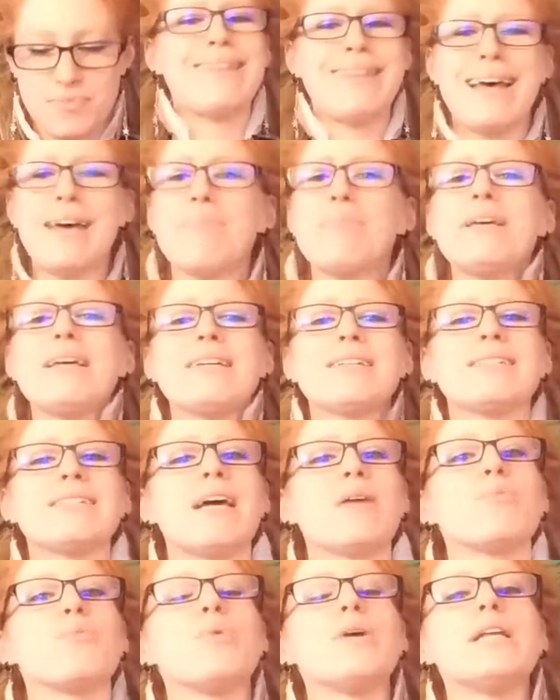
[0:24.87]
That being
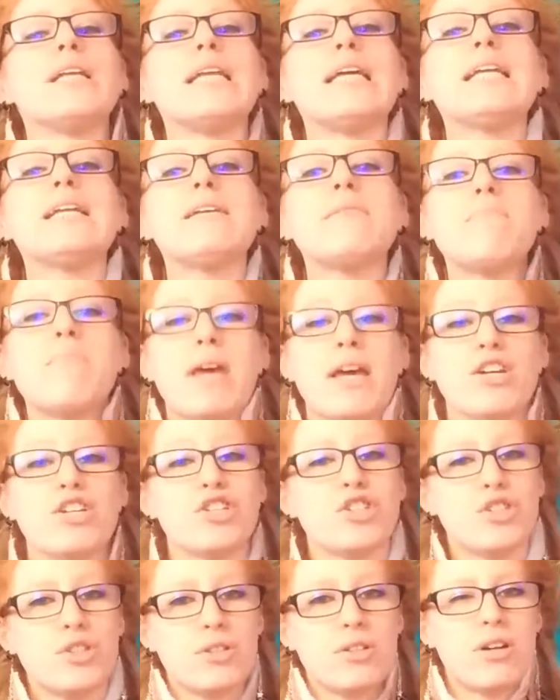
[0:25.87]
said, we need to make
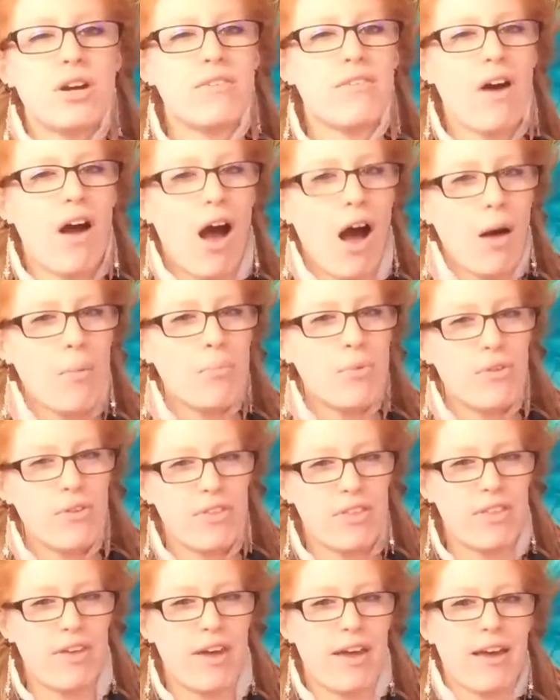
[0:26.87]
sure of a couple
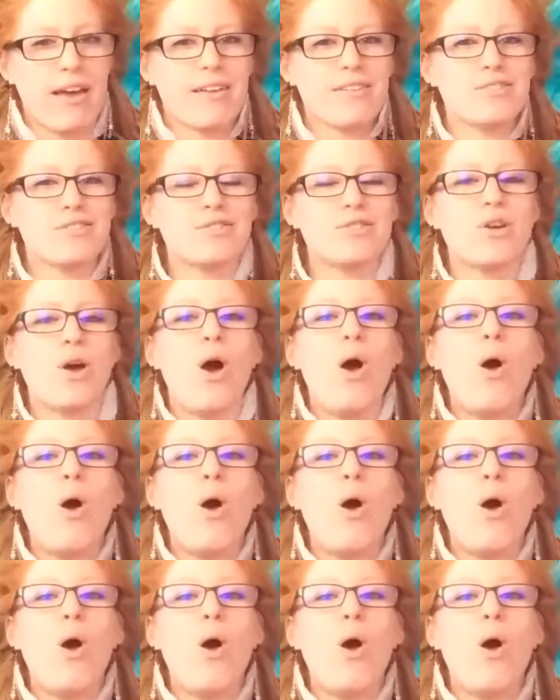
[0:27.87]
things.